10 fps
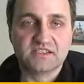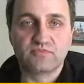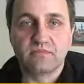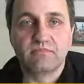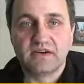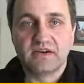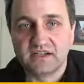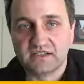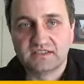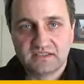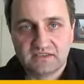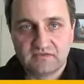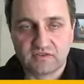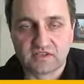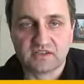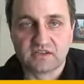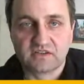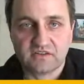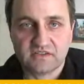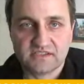It is prepared for
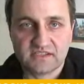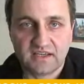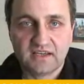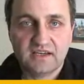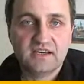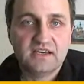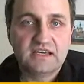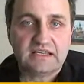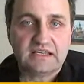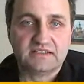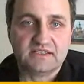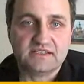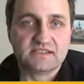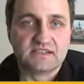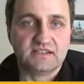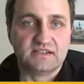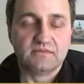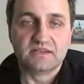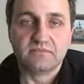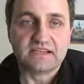concurrency. It is
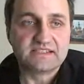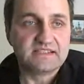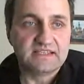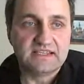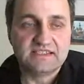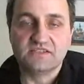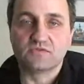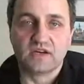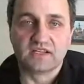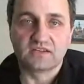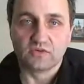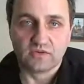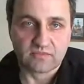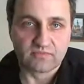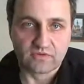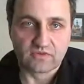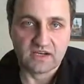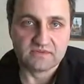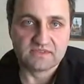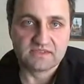uh, it makes it easy to write correct
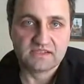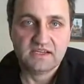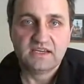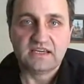programs.